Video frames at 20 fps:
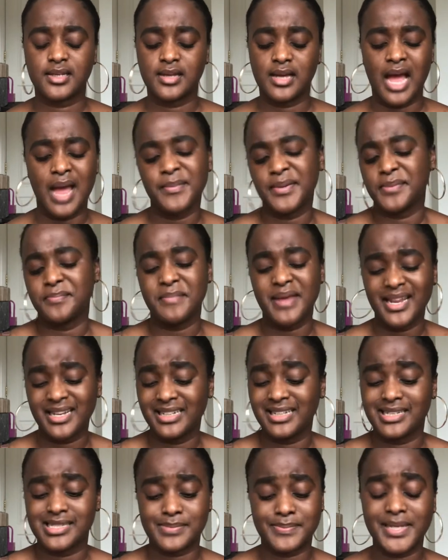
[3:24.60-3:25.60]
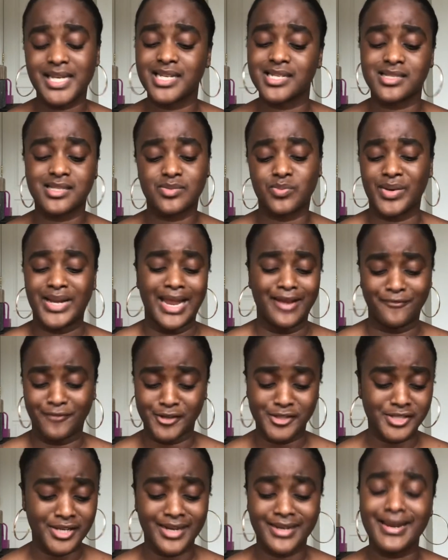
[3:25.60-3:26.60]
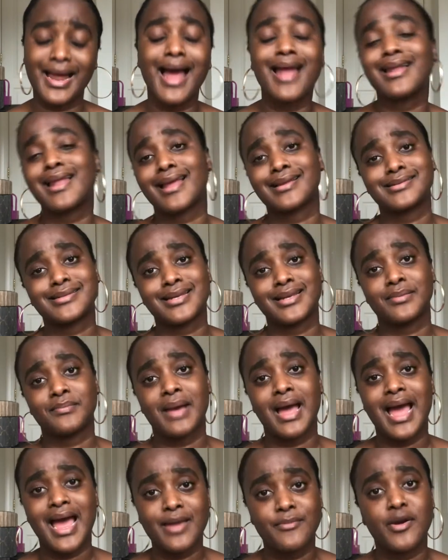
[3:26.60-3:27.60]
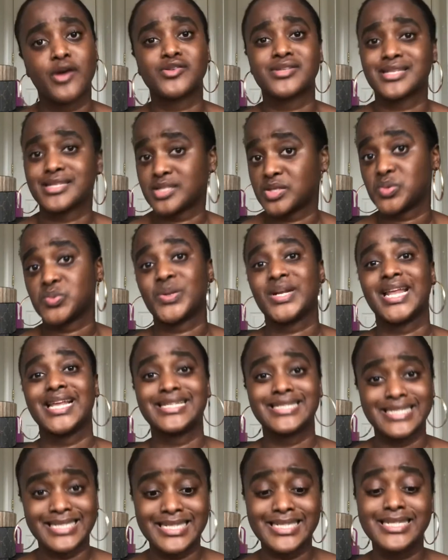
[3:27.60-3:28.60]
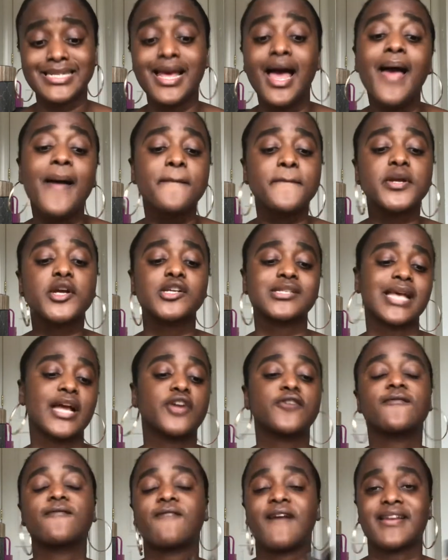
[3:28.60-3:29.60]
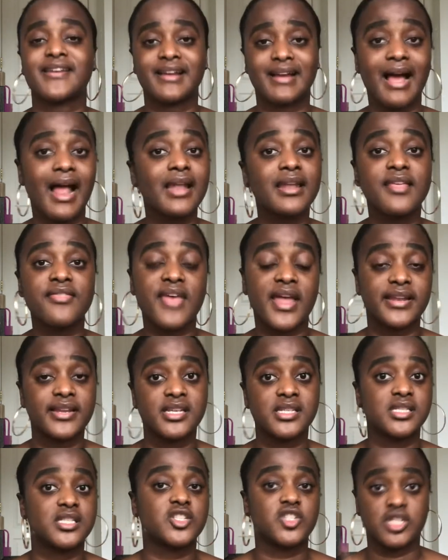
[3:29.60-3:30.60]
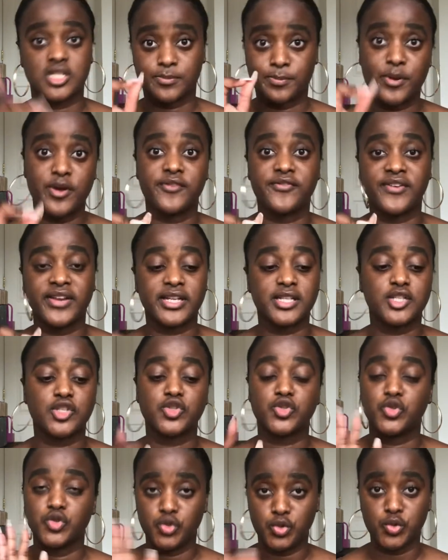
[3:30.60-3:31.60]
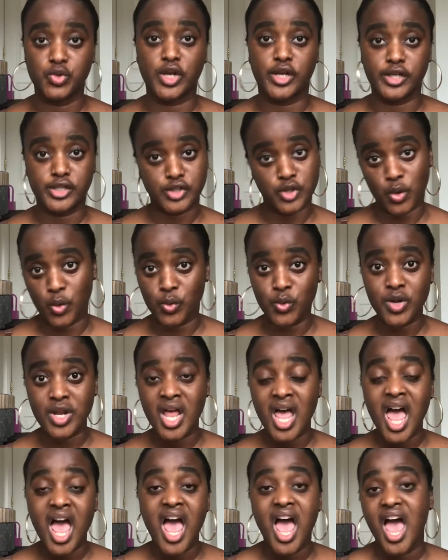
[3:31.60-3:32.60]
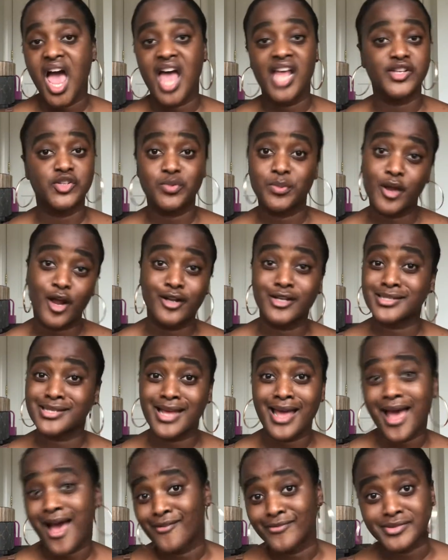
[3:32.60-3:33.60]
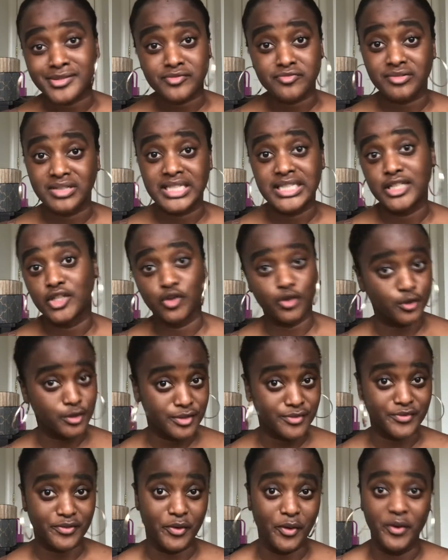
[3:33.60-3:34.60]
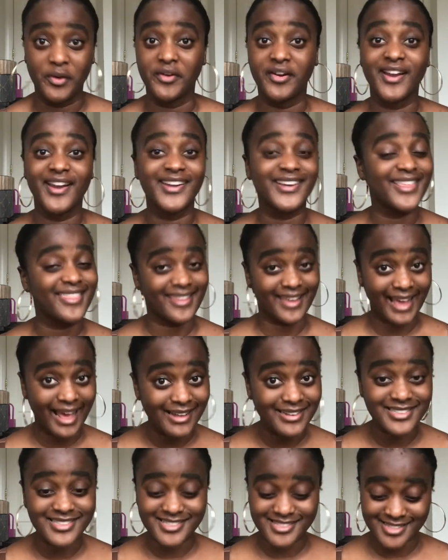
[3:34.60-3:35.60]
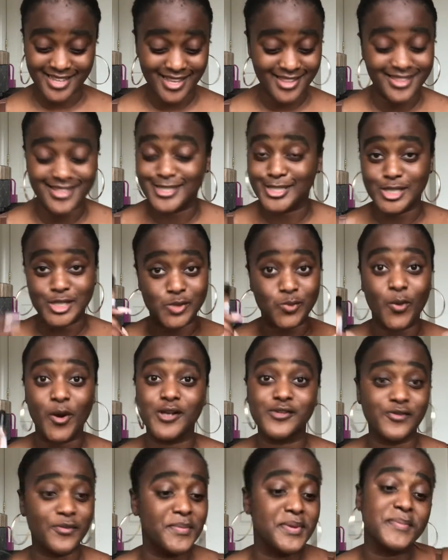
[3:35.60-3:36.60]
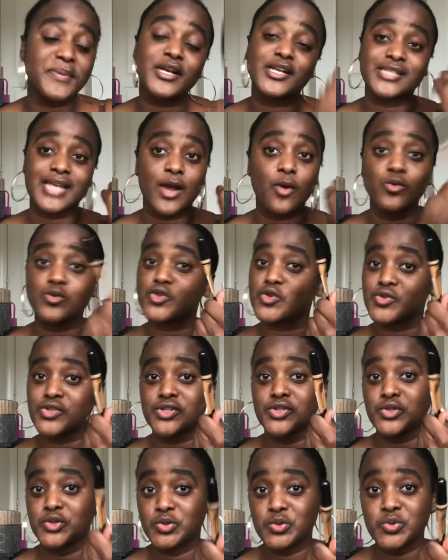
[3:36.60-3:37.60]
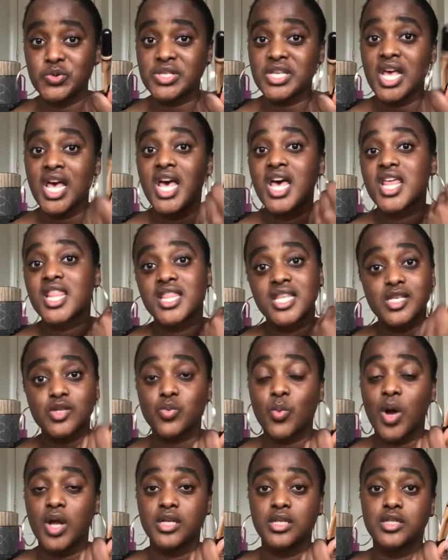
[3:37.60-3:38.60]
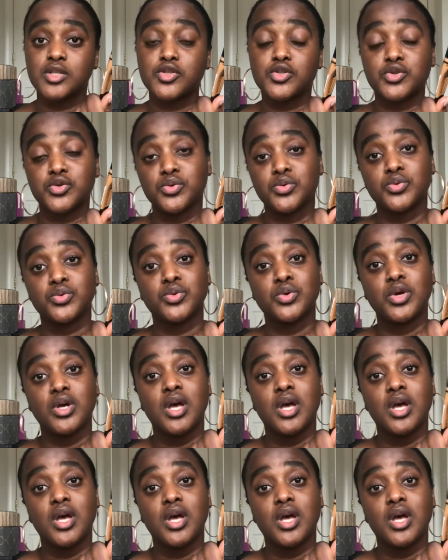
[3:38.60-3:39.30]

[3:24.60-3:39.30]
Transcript: I mean, mainly it's because when I first started highlighting my eyebrows, this is what I did, because I couldn't find a color that is just perfect to use on its own. And to be honest, I haven't really looked for anything else. This just works for me because I also still use this one to